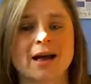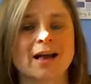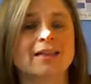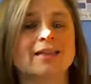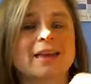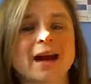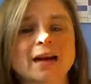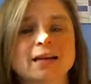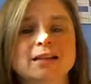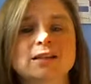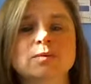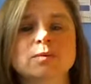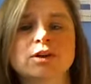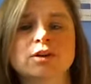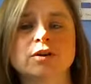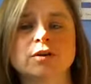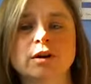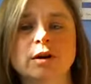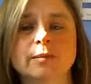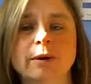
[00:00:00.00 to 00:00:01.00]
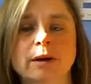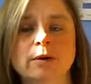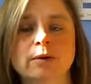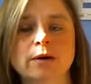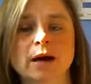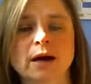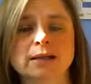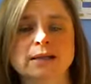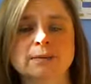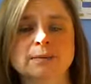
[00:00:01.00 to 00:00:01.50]
That's what your About
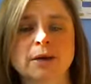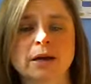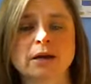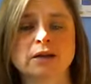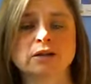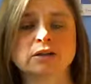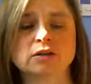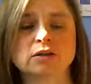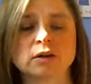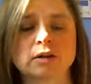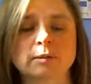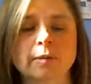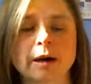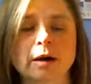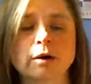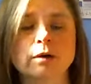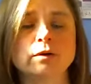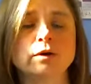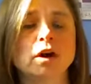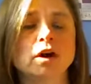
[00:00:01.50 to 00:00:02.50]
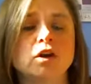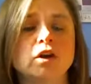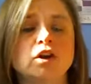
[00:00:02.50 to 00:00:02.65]
Us page is all about.